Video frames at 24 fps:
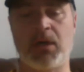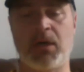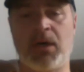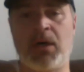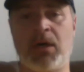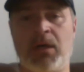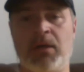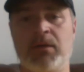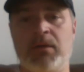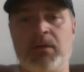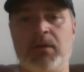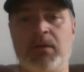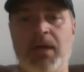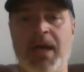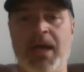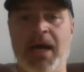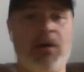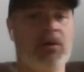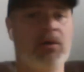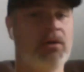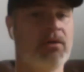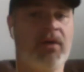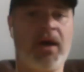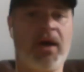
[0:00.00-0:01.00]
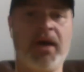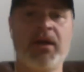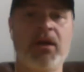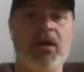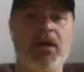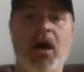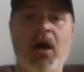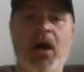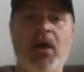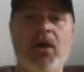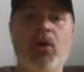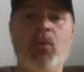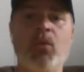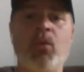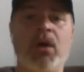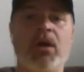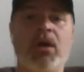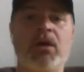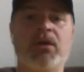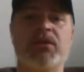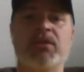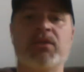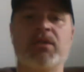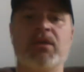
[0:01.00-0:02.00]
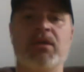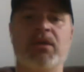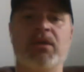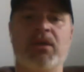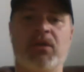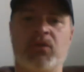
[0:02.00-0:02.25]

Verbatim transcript: on how divide and conquer works